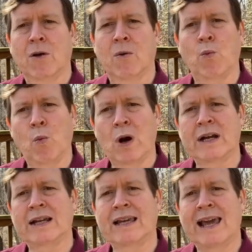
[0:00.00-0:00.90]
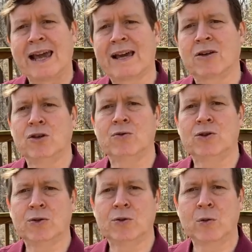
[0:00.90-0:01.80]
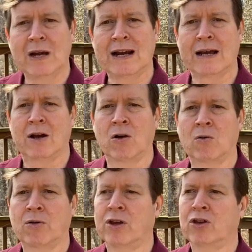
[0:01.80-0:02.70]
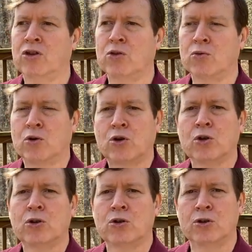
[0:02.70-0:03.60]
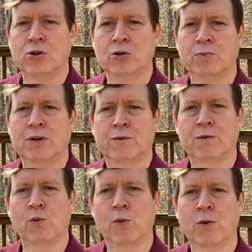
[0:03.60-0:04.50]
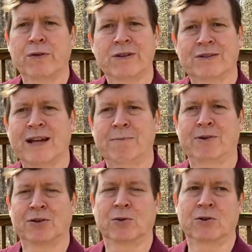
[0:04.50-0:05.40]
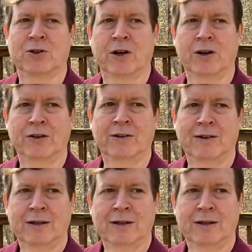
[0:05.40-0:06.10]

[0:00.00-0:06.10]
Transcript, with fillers: what can't you do now that you could do before this episode started?